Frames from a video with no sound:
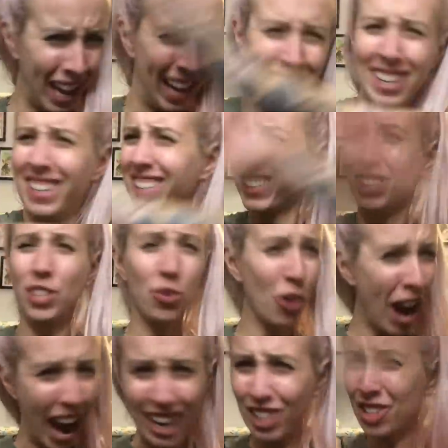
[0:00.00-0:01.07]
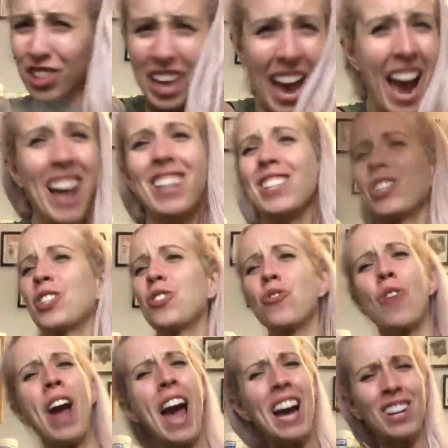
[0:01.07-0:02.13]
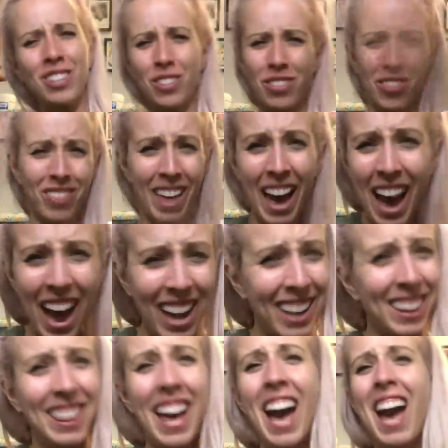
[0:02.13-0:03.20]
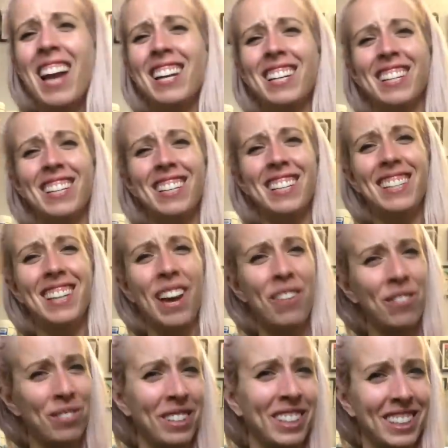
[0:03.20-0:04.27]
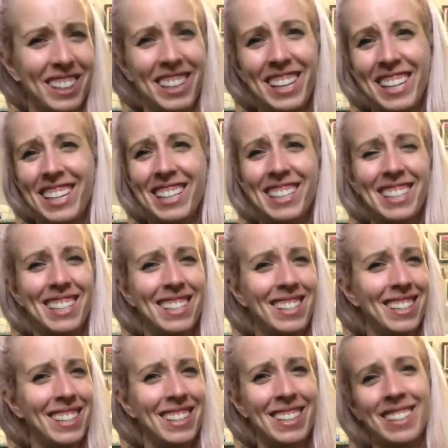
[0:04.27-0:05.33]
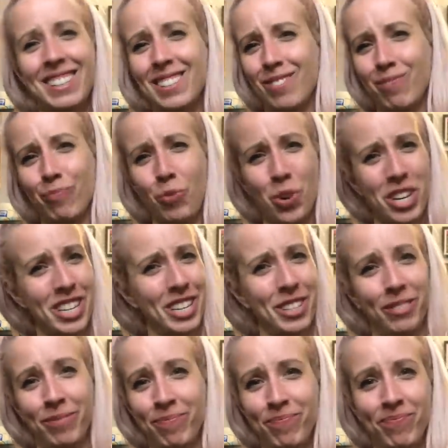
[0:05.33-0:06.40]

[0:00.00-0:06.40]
Okay, scratch that, scratch that. That definitely didn't work